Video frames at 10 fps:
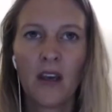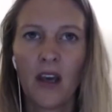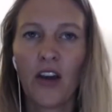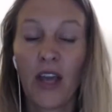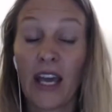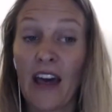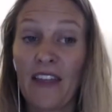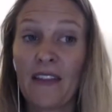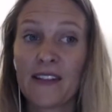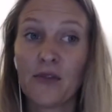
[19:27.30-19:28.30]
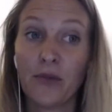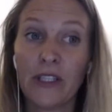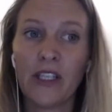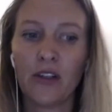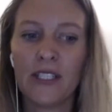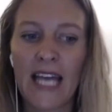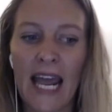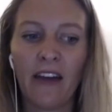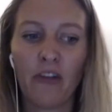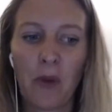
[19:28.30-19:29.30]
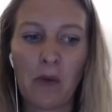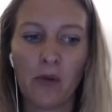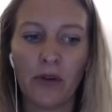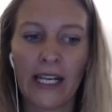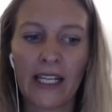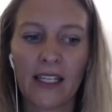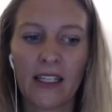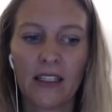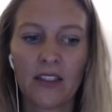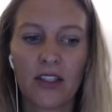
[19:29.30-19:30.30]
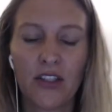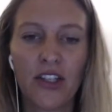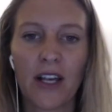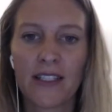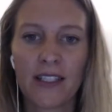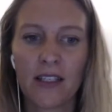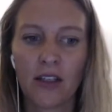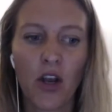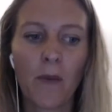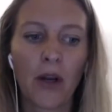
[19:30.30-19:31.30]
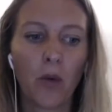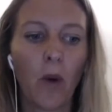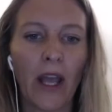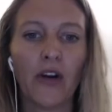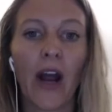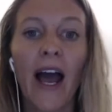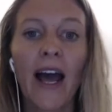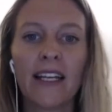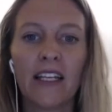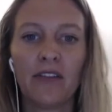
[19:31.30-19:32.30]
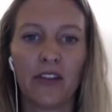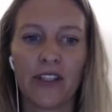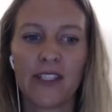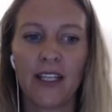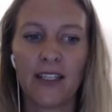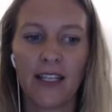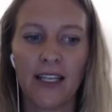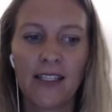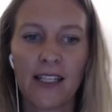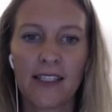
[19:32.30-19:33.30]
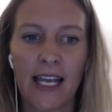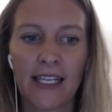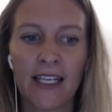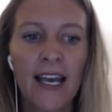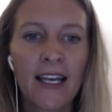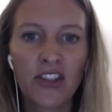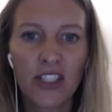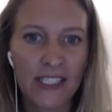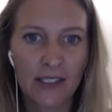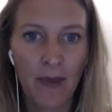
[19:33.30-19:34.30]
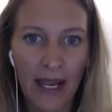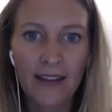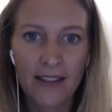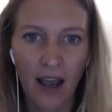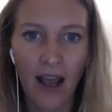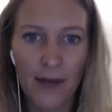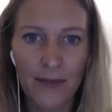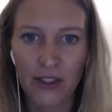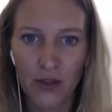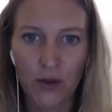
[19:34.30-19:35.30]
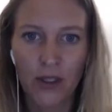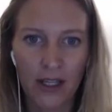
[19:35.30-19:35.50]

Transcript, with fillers: Okay, I think that's a really good take for people like to just no matter where you're at and if you're listening to this it's like just make the time like do the